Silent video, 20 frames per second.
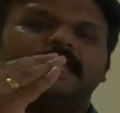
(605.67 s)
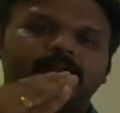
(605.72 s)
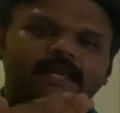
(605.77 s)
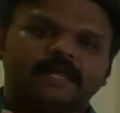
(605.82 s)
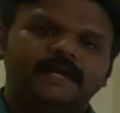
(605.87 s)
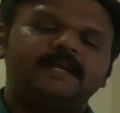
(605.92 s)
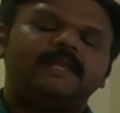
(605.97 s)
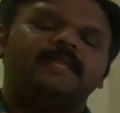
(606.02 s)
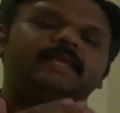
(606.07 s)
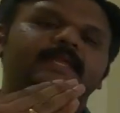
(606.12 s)

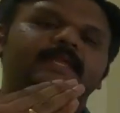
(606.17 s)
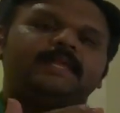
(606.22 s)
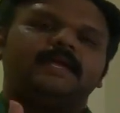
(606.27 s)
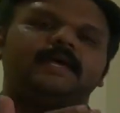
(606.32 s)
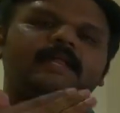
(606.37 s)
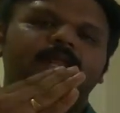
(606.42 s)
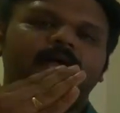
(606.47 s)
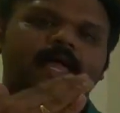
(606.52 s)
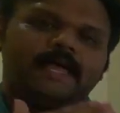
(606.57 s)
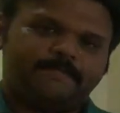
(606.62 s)
Learning
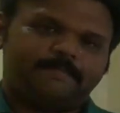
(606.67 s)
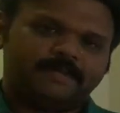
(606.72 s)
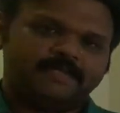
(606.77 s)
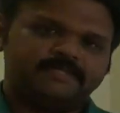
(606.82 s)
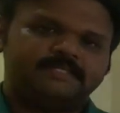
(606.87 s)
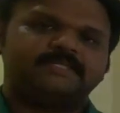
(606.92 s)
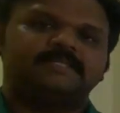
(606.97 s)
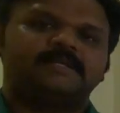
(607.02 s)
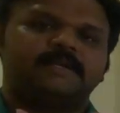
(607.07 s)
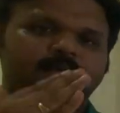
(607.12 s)
here
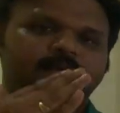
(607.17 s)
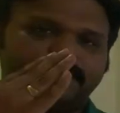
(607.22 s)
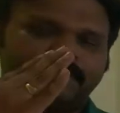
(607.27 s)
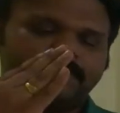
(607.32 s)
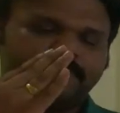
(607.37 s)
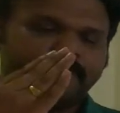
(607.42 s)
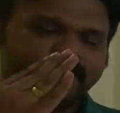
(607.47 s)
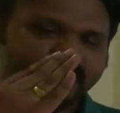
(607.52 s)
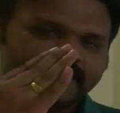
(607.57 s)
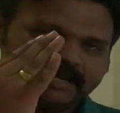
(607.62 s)
happens
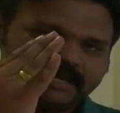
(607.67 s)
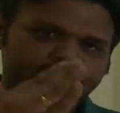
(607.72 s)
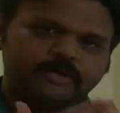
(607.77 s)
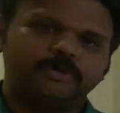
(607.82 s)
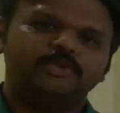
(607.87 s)
when an